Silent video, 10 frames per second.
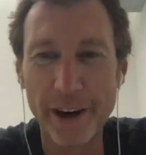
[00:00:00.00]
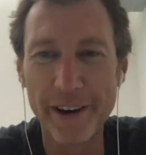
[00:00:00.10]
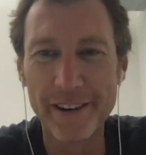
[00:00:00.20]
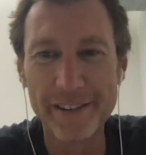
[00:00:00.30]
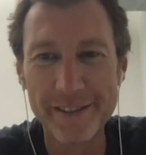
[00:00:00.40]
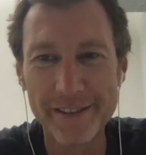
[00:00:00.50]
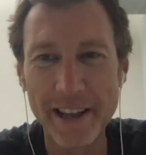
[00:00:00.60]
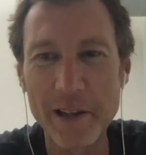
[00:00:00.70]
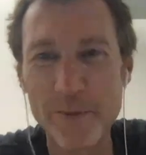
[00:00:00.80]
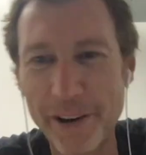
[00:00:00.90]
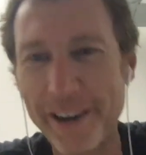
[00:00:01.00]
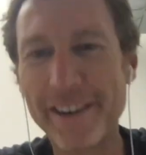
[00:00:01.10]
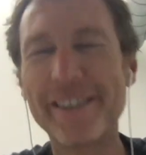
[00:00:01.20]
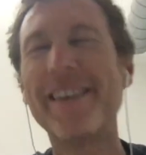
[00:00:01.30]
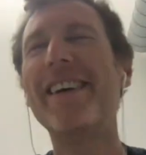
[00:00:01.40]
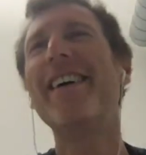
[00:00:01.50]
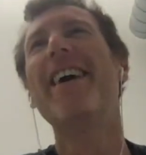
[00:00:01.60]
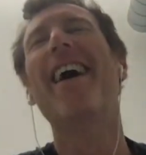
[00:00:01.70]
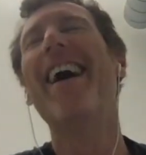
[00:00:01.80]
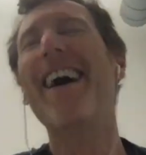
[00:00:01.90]
fair. That's fair.
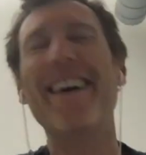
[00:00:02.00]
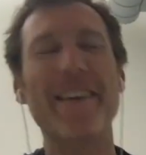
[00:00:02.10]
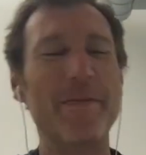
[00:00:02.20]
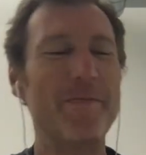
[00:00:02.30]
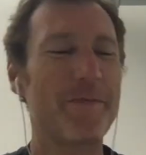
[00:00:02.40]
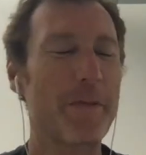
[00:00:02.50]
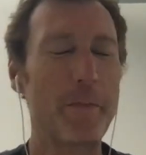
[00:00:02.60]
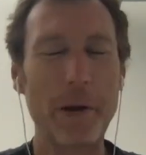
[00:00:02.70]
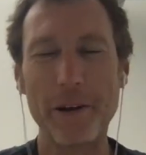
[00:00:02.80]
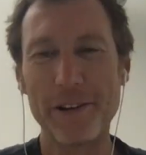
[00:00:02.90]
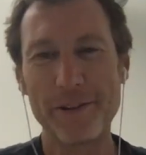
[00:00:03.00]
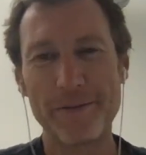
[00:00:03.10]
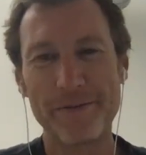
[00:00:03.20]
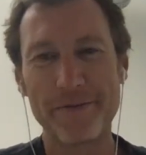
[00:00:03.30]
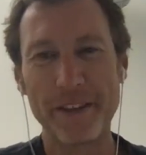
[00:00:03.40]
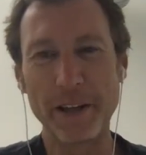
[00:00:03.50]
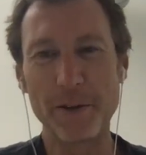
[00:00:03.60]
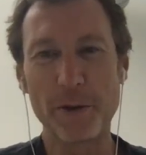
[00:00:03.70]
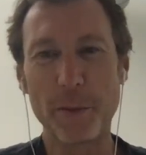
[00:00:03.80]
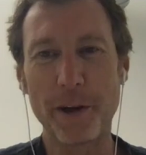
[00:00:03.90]
Uh, Bill, thank
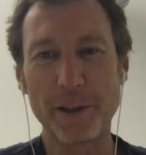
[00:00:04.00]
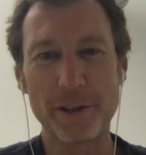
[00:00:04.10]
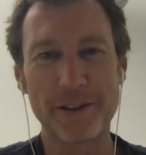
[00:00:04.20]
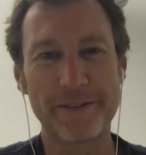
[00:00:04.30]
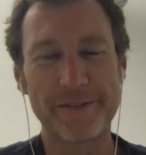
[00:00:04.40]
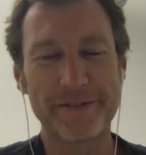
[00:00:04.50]
you so much.